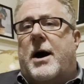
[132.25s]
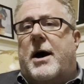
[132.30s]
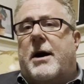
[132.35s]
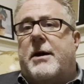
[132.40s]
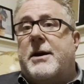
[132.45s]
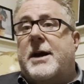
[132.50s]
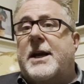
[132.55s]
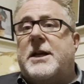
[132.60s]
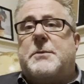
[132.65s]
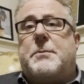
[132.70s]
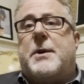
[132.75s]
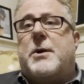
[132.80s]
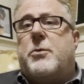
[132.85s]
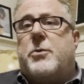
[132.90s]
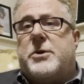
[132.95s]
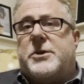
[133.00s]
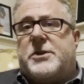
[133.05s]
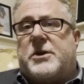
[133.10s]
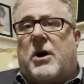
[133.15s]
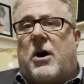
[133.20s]
need to be
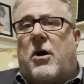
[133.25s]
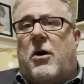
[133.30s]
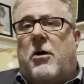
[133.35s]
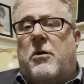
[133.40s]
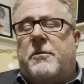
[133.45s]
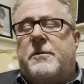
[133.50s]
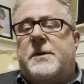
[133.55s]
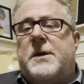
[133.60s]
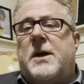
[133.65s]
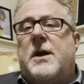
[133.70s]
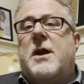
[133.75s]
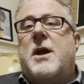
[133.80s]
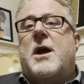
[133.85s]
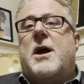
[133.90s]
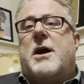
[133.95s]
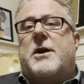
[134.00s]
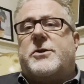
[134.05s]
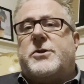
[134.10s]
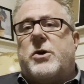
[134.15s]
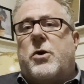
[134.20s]
resolved
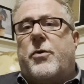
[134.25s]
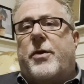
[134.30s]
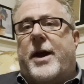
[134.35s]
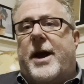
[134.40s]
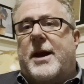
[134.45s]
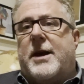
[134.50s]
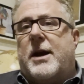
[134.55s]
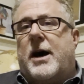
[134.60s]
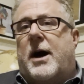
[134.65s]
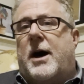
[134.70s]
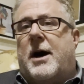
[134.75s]
so that